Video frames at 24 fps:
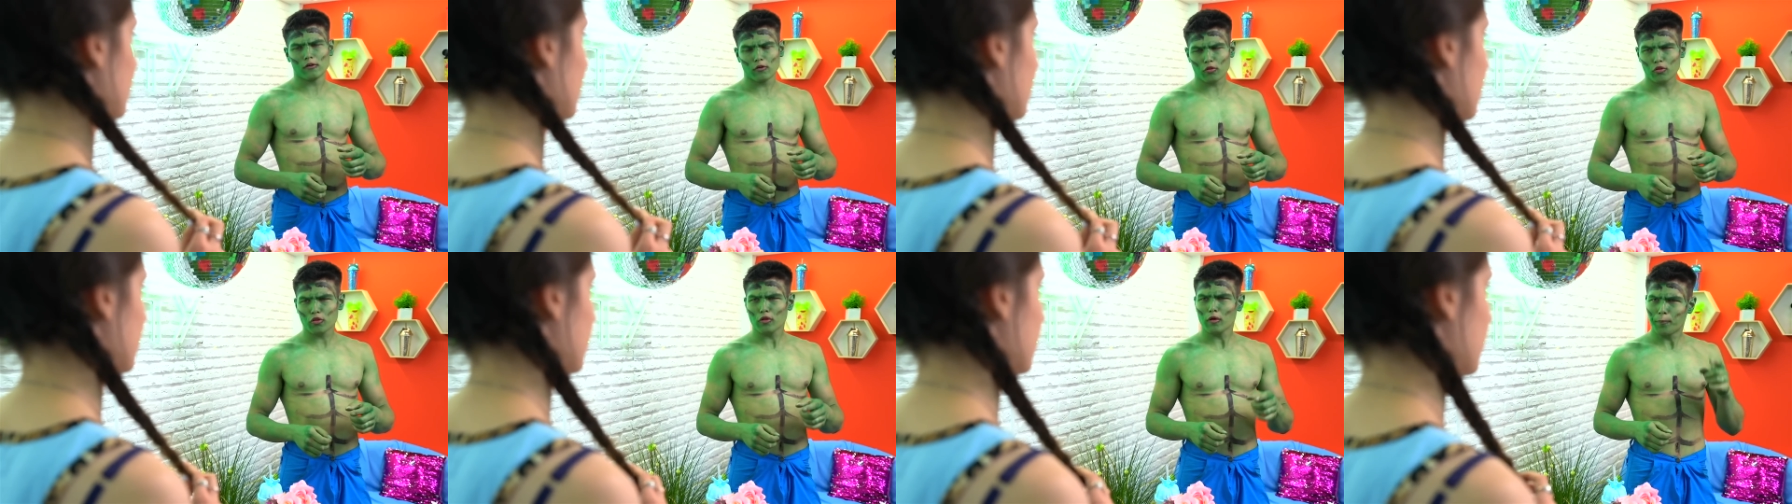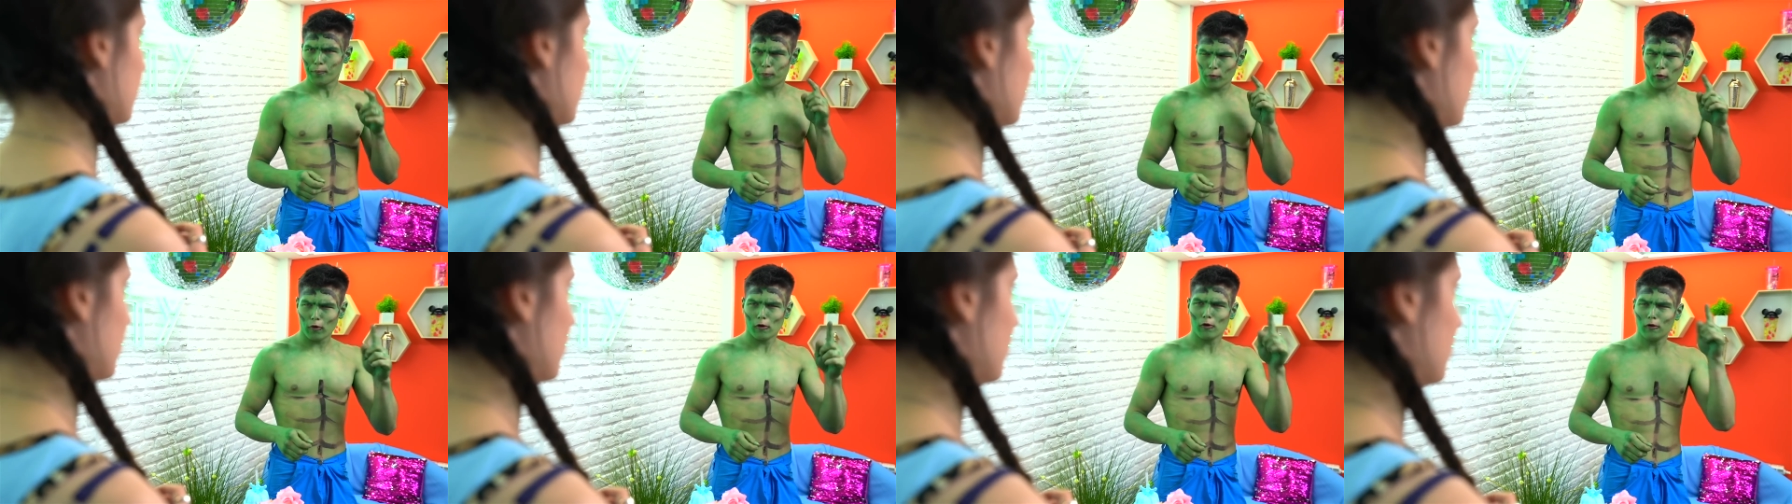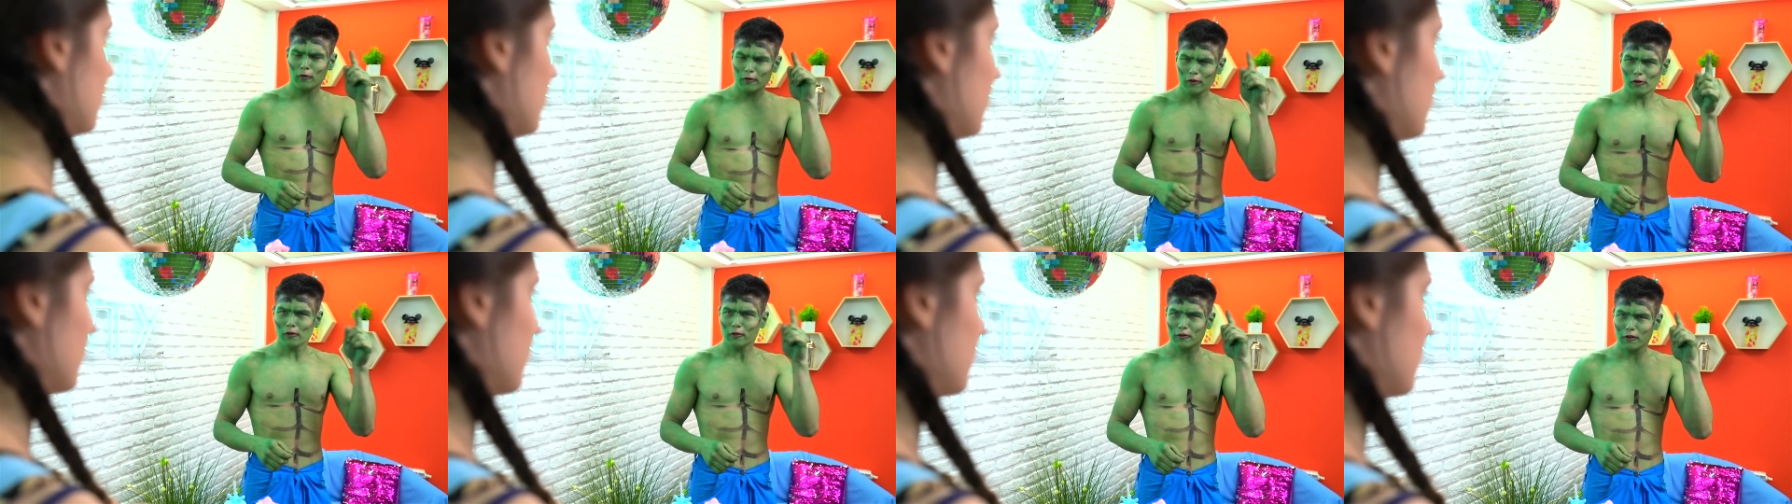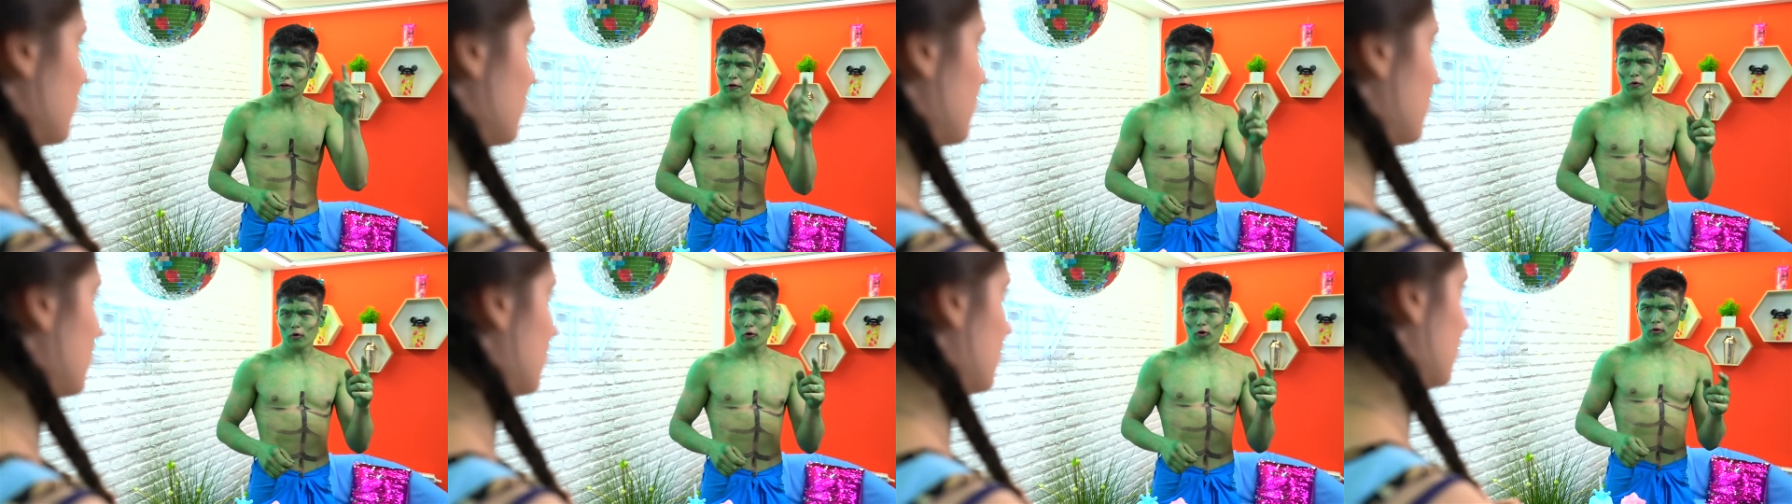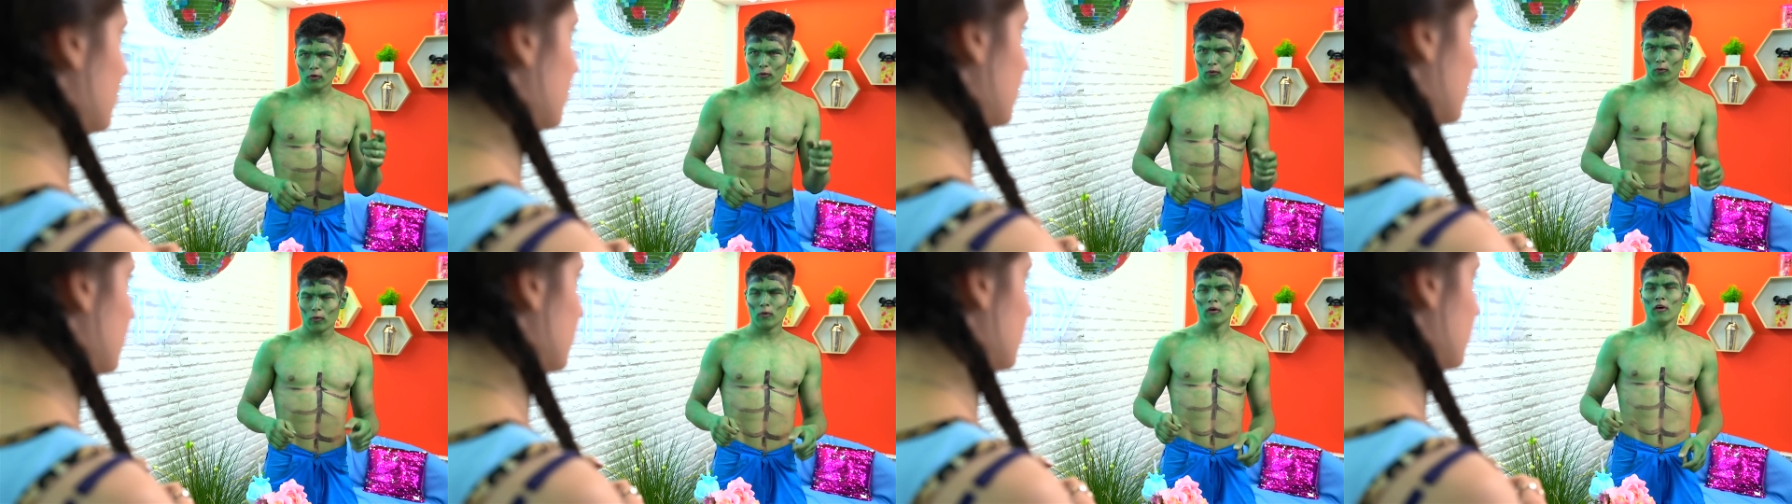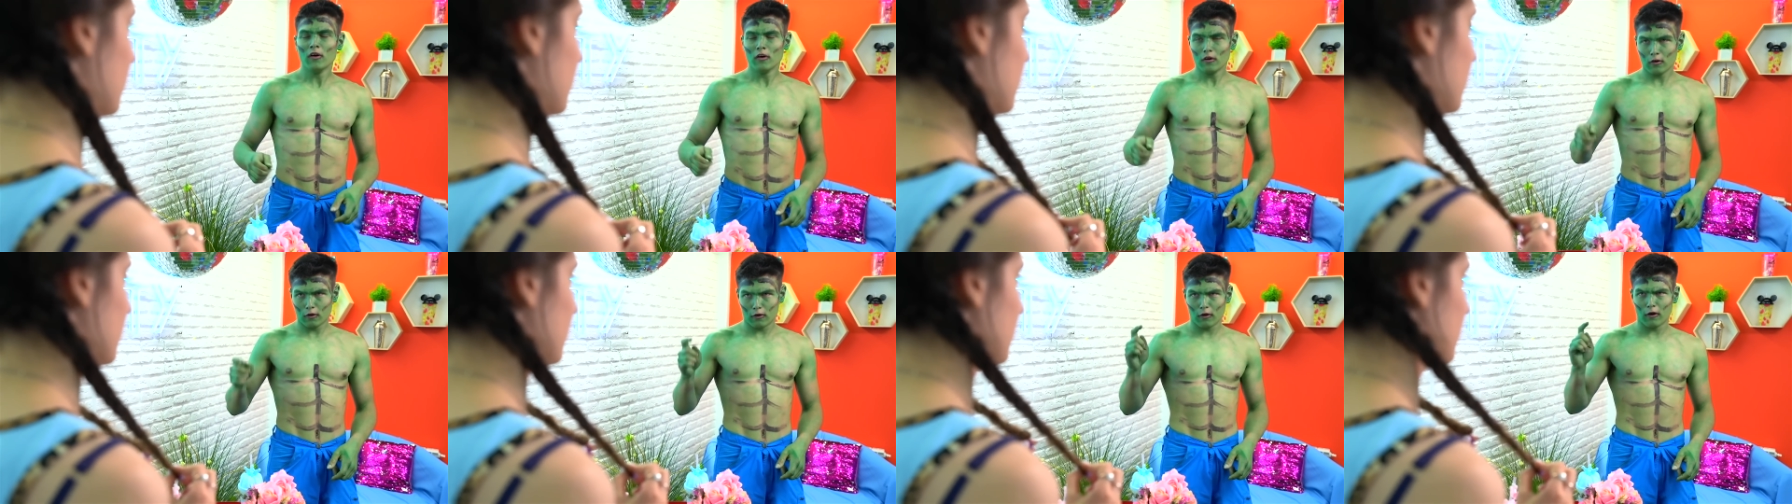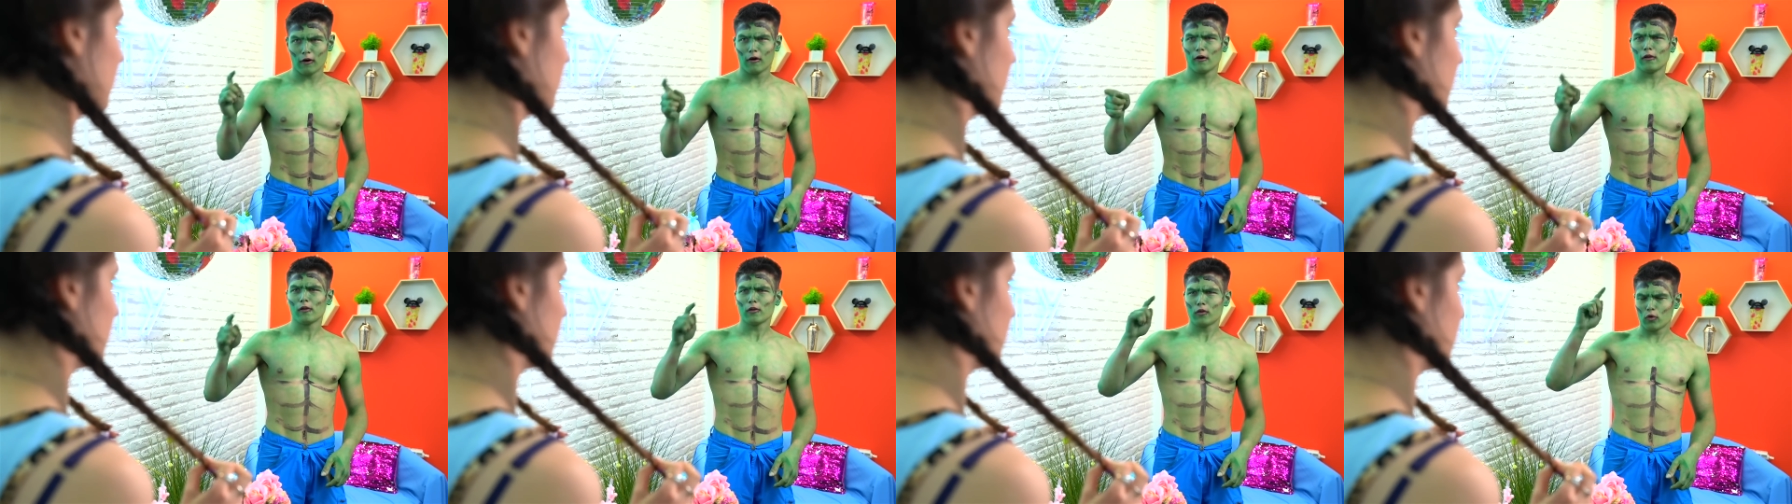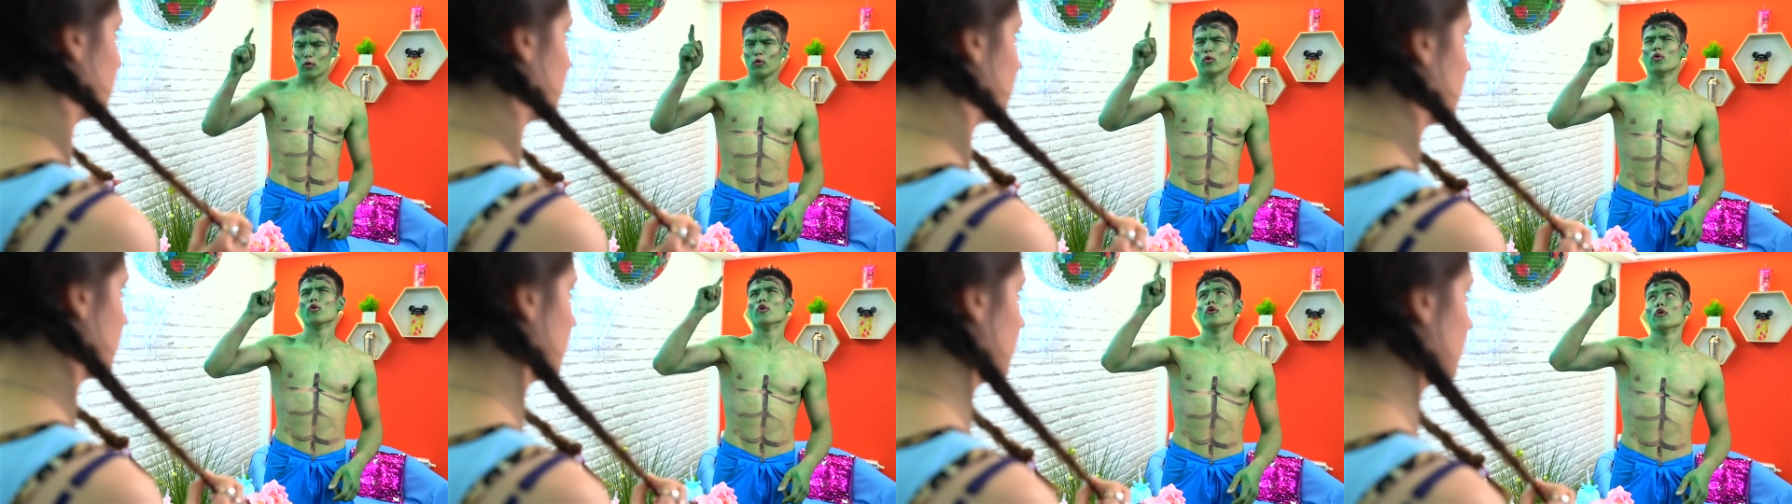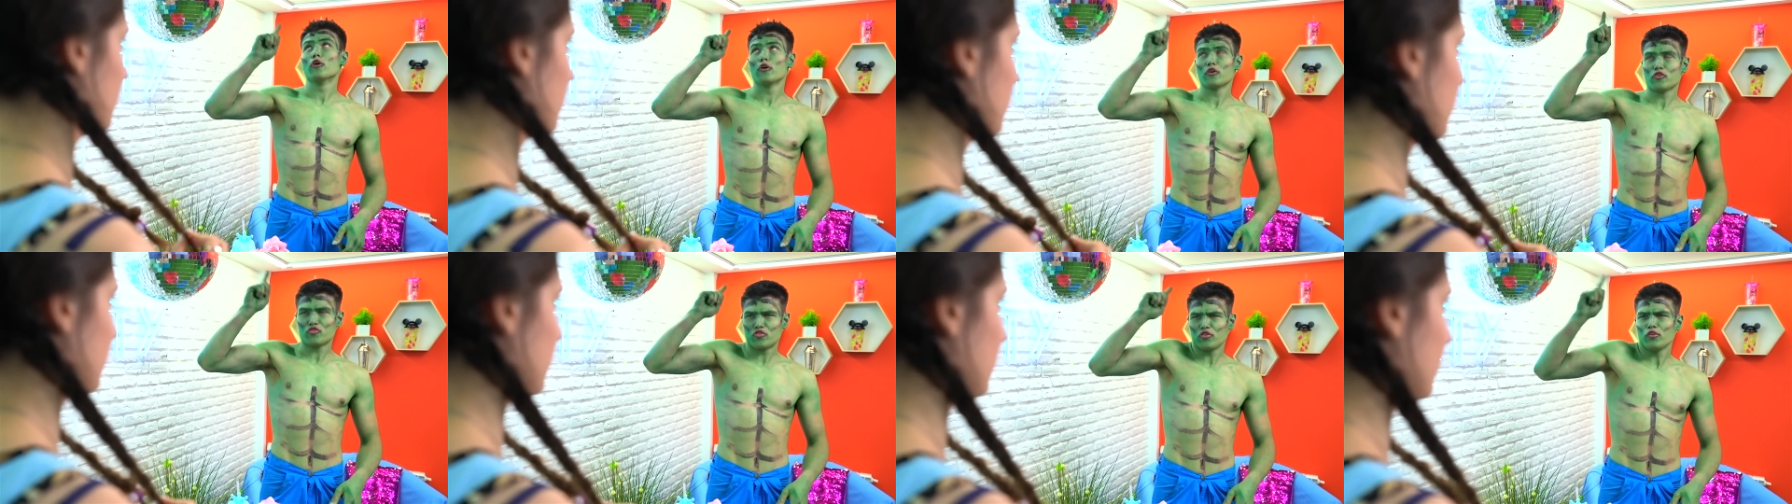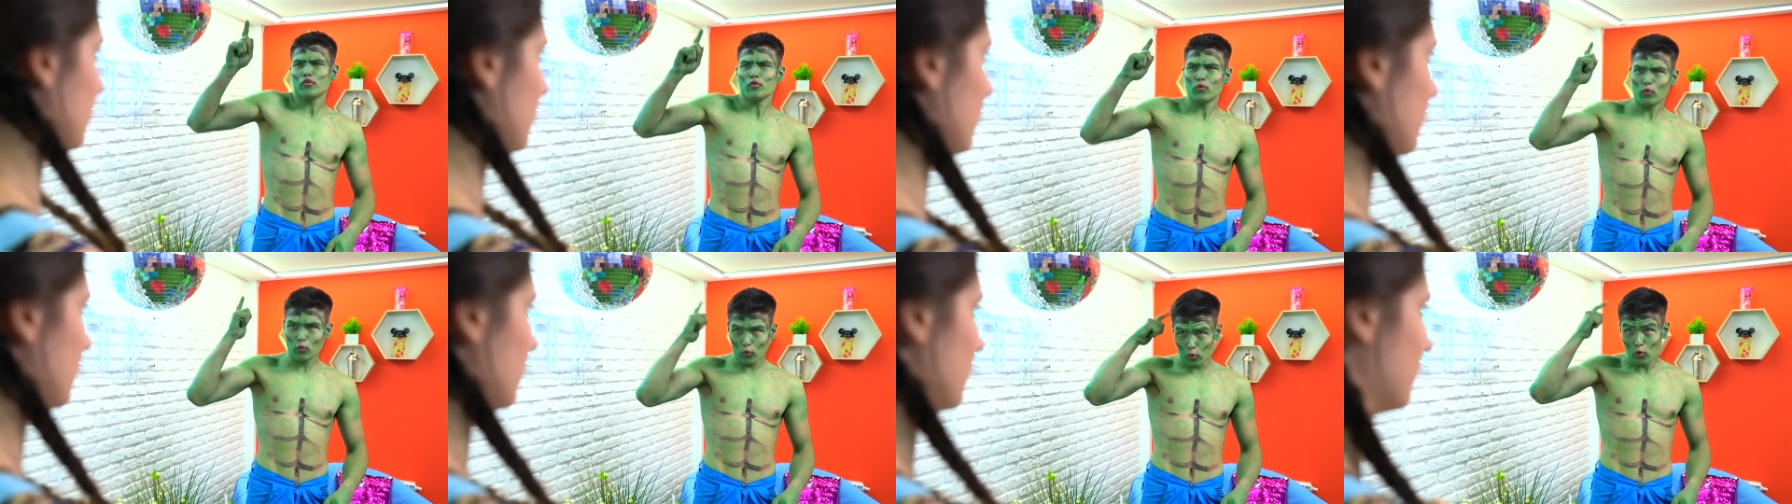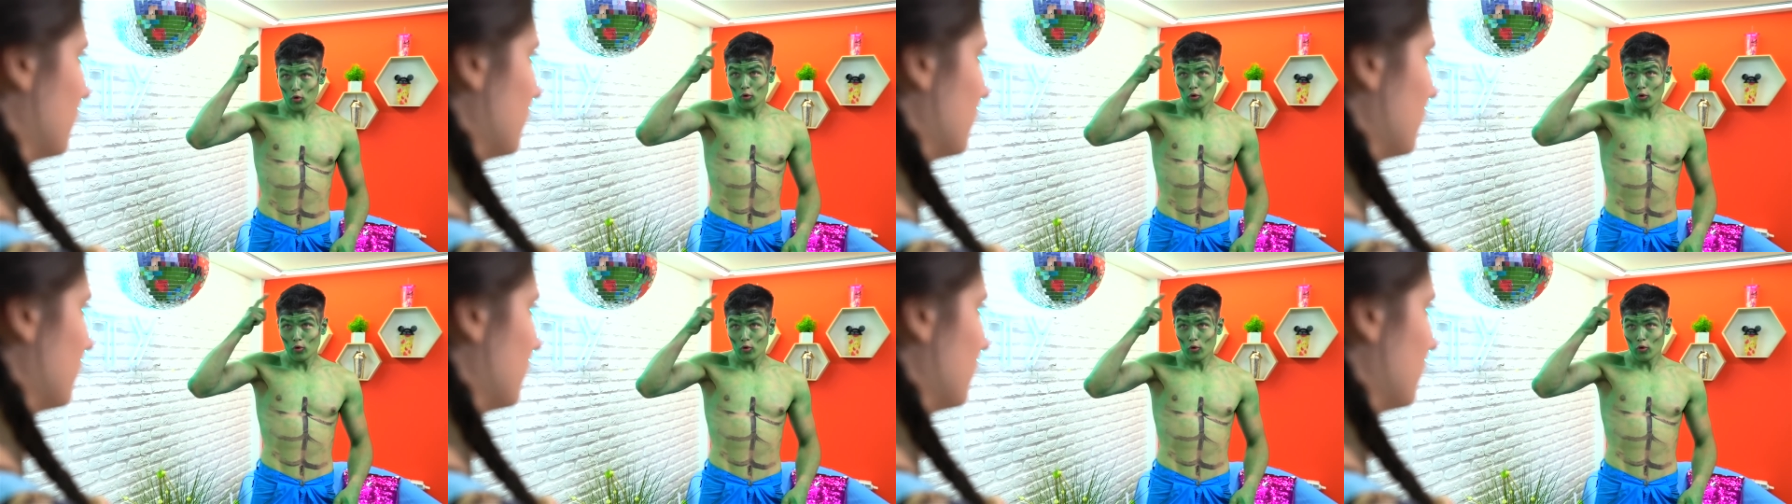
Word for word: The Hulk remembers the way. The Hulk is very